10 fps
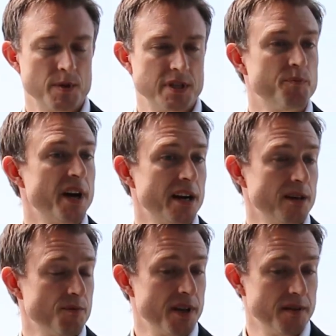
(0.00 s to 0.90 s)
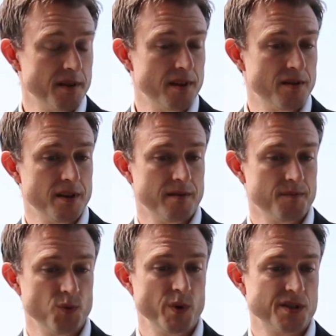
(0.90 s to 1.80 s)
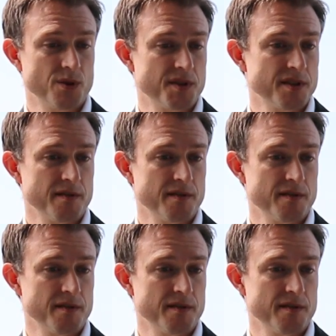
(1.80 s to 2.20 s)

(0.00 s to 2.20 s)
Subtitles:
to bear the resources